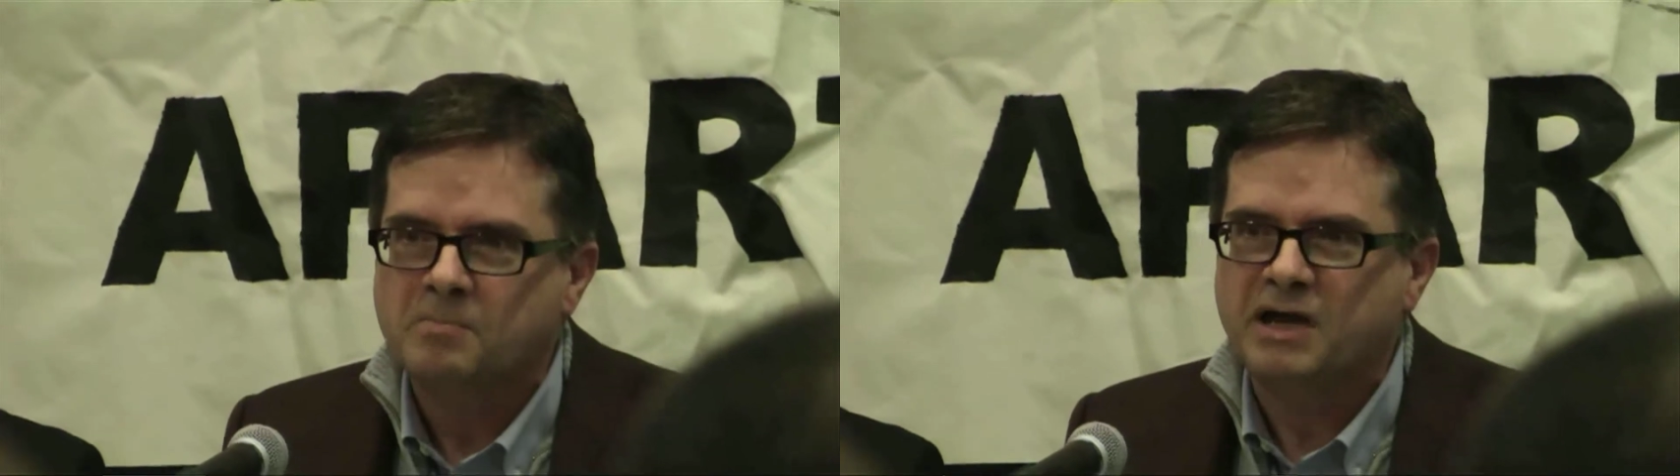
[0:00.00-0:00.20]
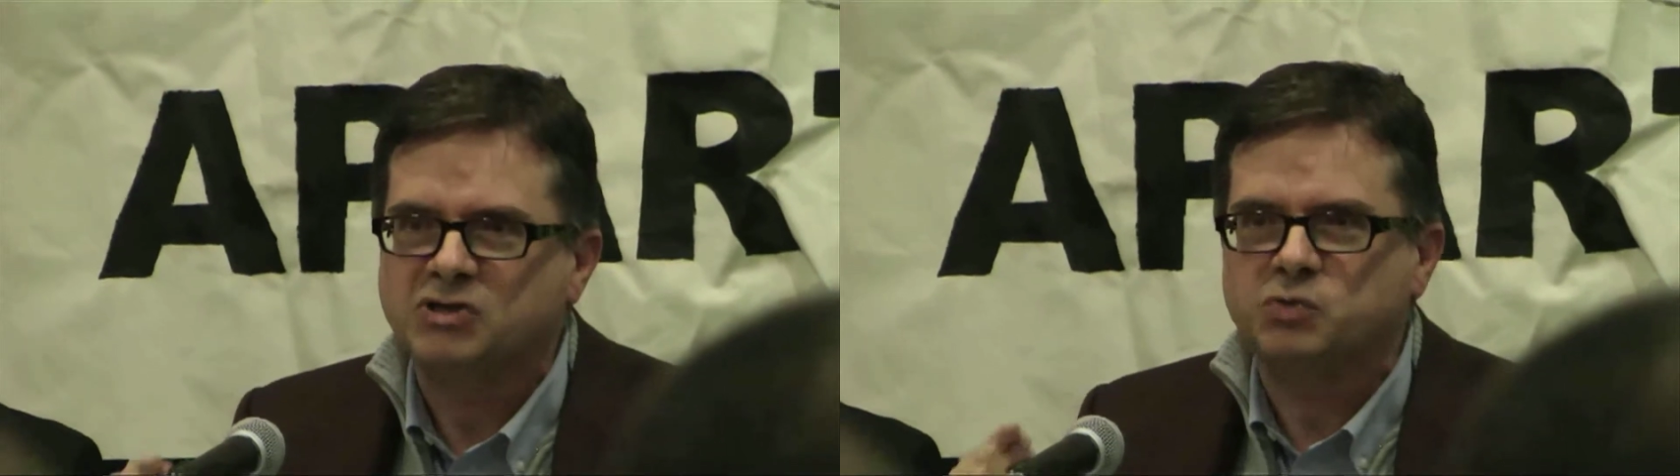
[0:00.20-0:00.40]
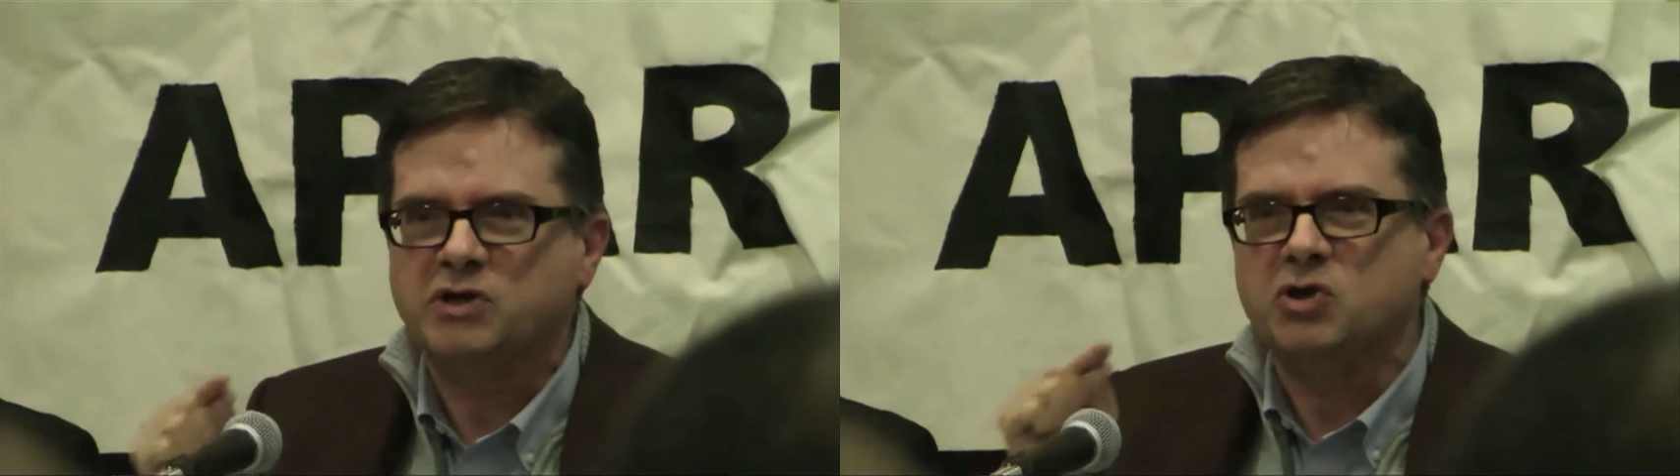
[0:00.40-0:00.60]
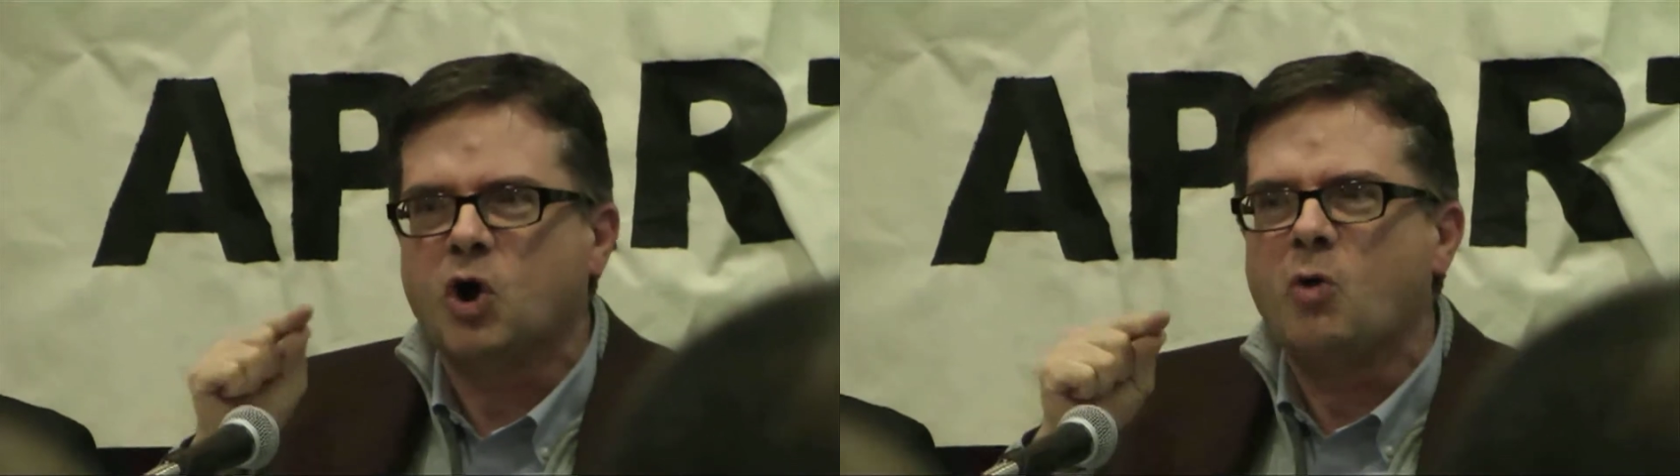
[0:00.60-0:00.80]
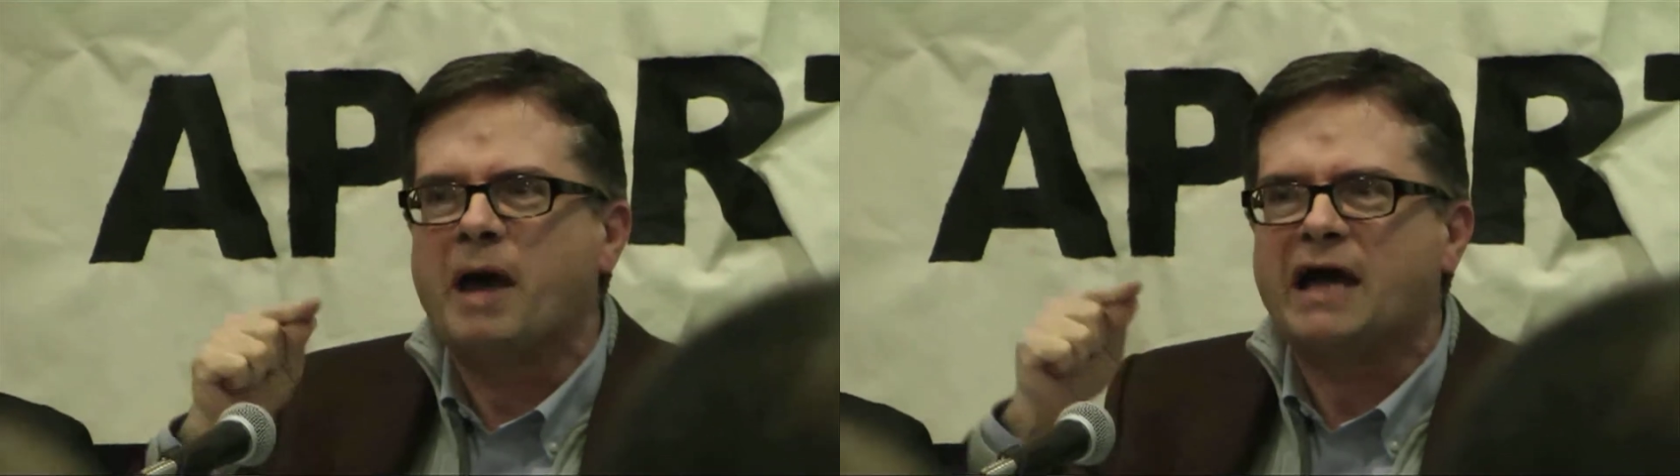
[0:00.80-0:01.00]
Because when you
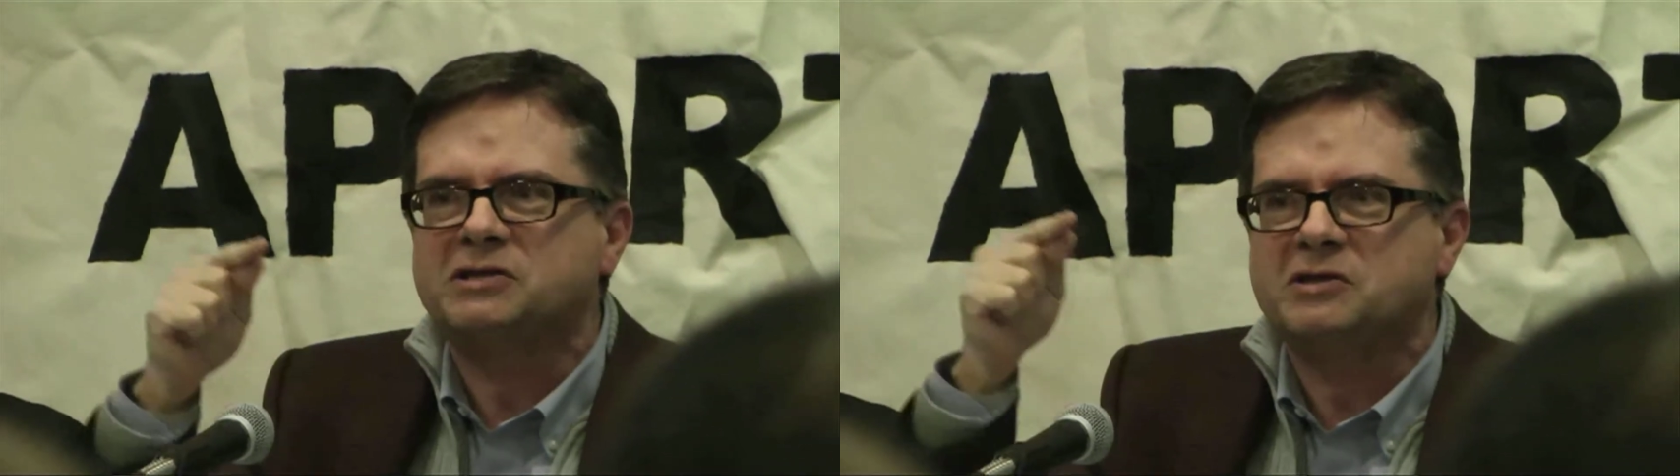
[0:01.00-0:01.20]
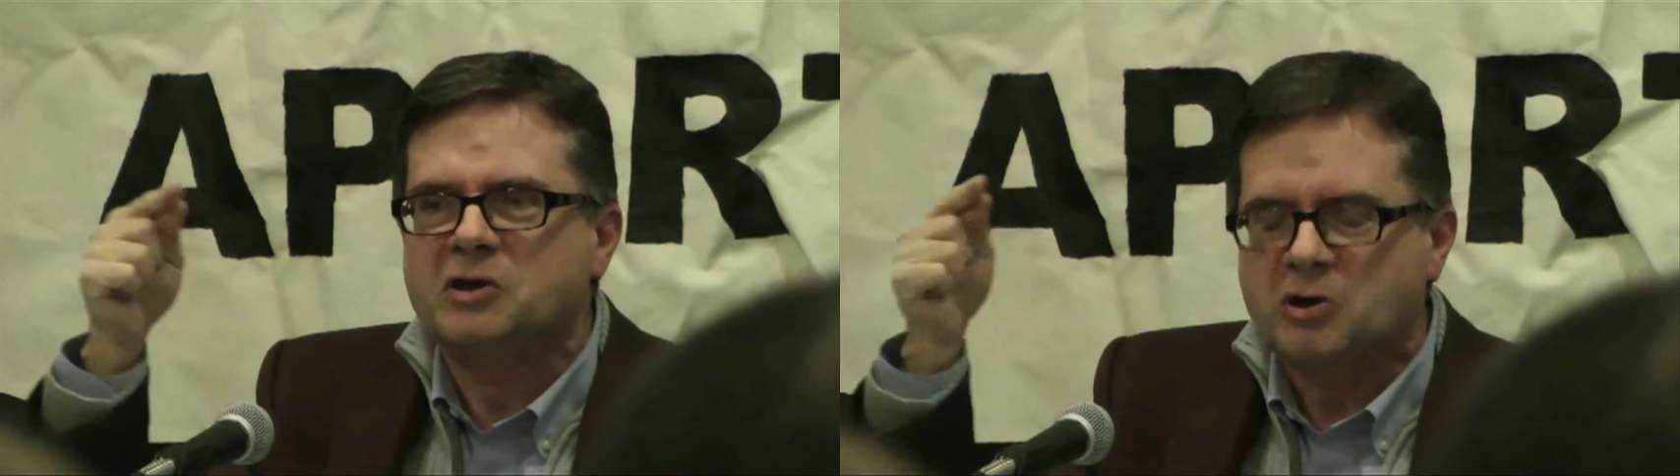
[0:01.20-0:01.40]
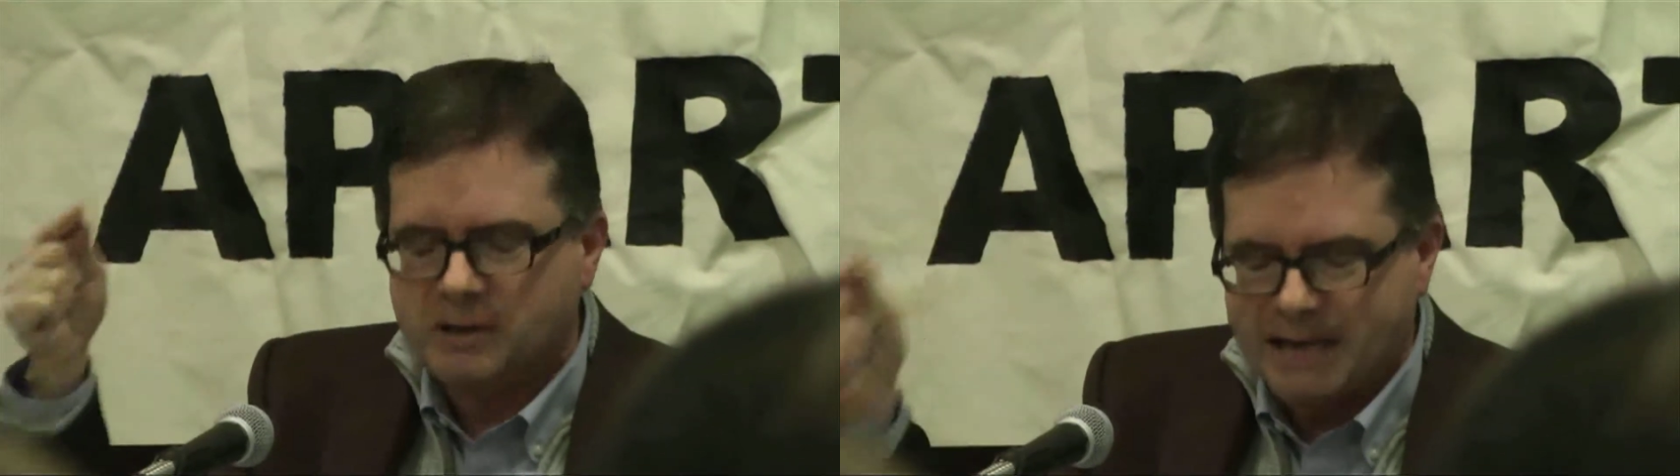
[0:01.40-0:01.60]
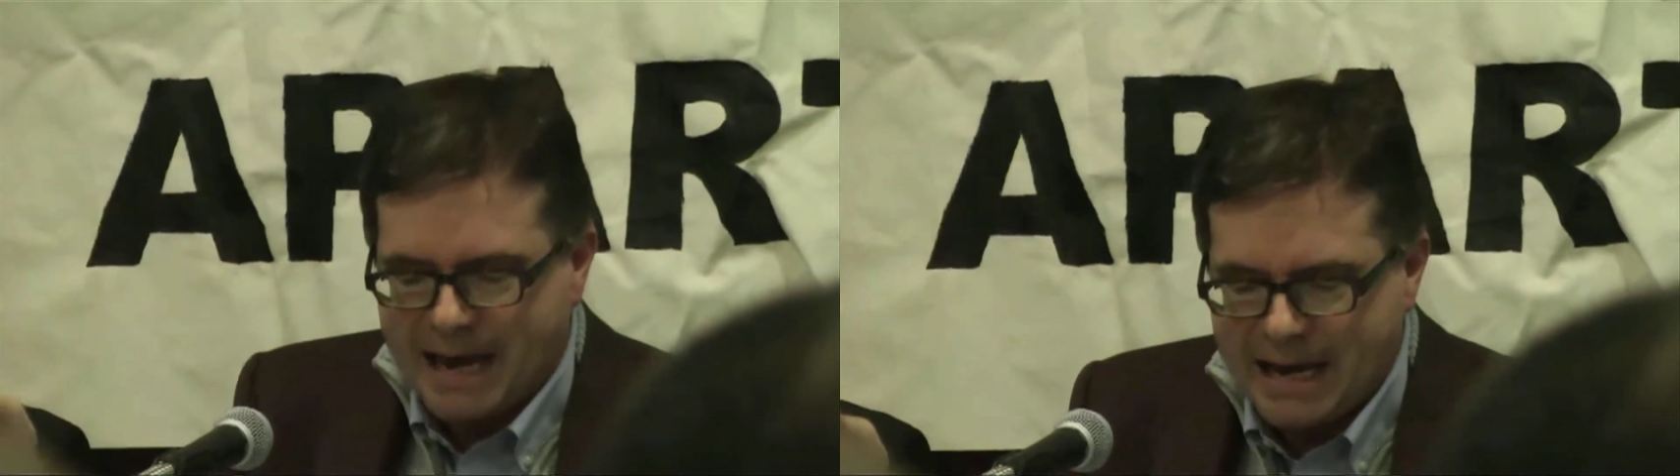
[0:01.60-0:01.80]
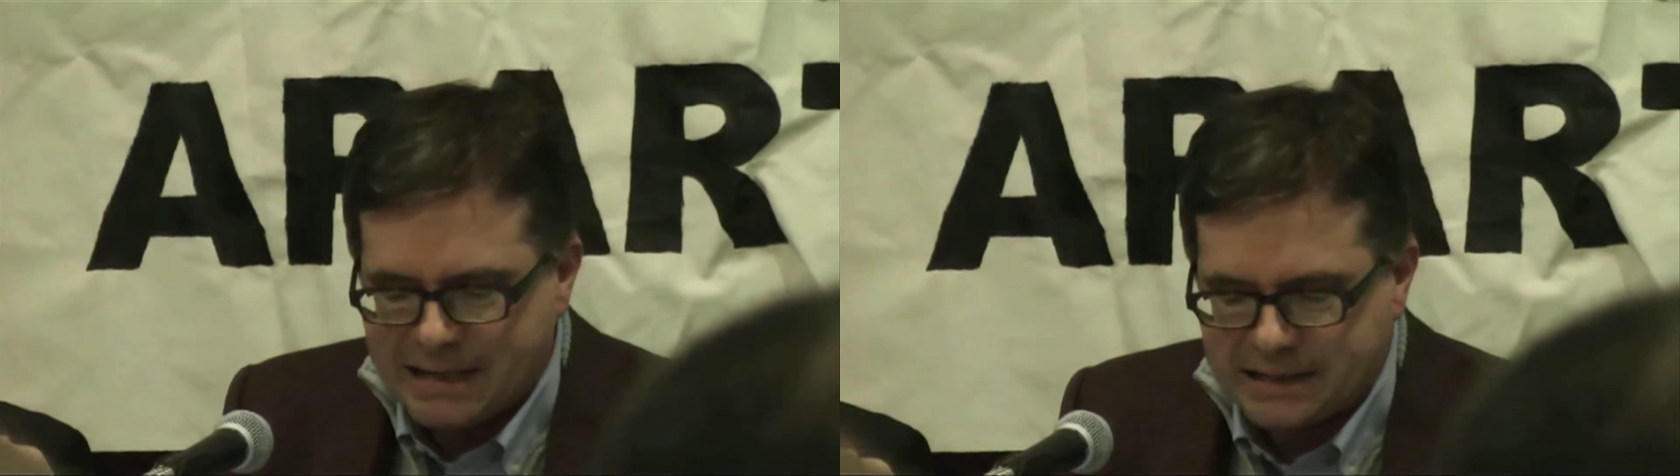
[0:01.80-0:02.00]
go back to the early
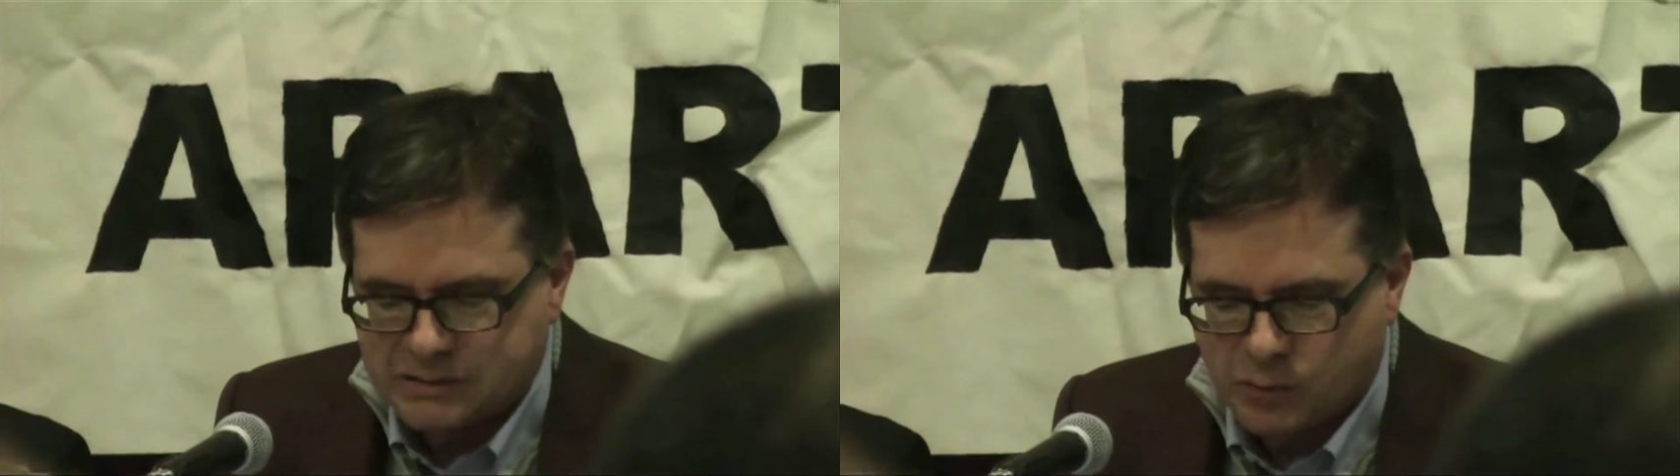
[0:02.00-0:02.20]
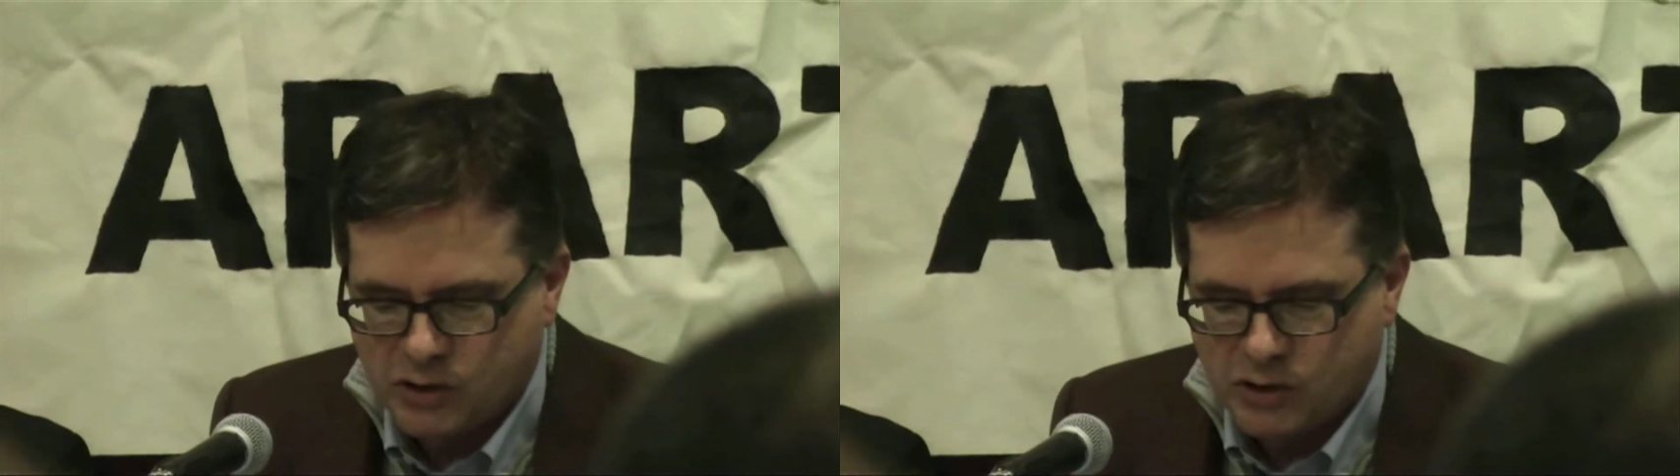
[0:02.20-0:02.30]
80s,